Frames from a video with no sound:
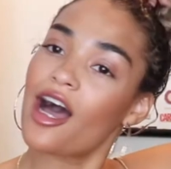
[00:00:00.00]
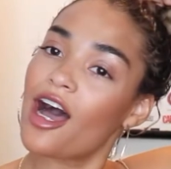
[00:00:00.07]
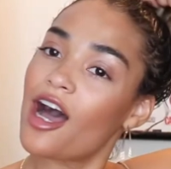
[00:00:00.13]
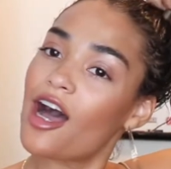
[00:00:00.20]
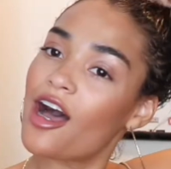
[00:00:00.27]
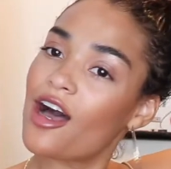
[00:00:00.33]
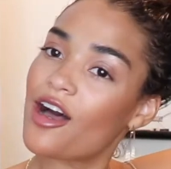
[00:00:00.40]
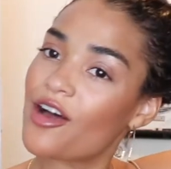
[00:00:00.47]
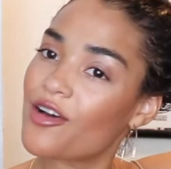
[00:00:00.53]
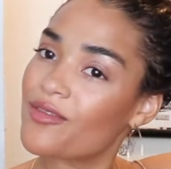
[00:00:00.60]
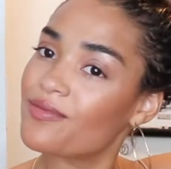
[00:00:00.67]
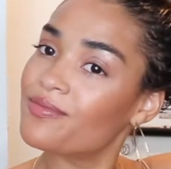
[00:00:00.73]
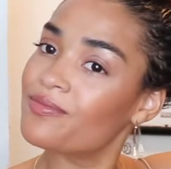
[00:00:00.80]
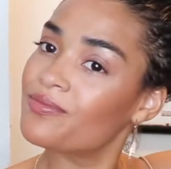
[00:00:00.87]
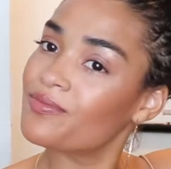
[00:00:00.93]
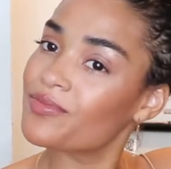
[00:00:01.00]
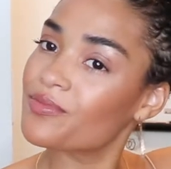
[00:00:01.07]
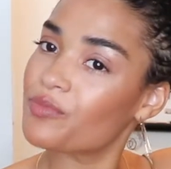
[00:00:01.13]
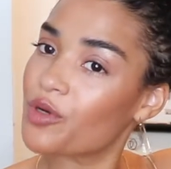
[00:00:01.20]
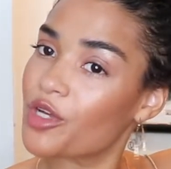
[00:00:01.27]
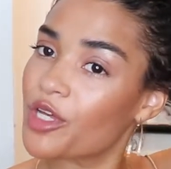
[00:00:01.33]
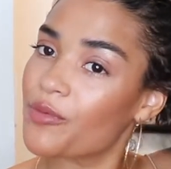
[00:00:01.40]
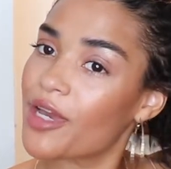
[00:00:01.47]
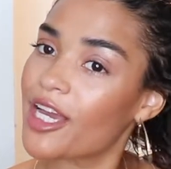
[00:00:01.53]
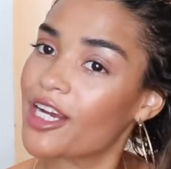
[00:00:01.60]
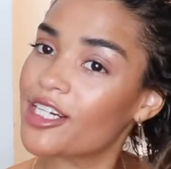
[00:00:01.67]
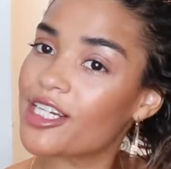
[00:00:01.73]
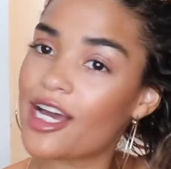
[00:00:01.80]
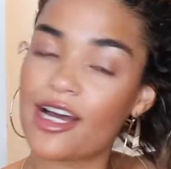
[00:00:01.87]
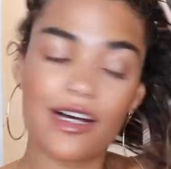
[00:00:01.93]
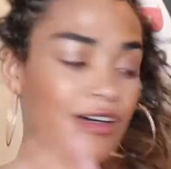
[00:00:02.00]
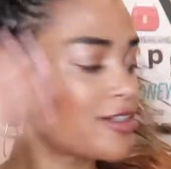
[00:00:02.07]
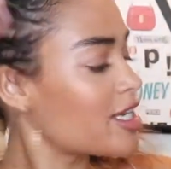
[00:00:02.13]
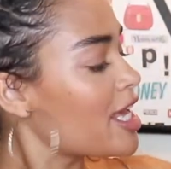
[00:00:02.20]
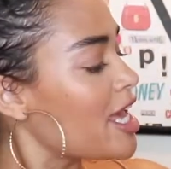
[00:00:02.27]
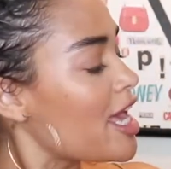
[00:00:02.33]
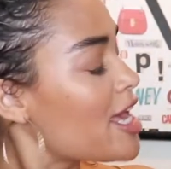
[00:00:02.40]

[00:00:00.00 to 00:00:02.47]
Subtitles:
Pulling my hair down.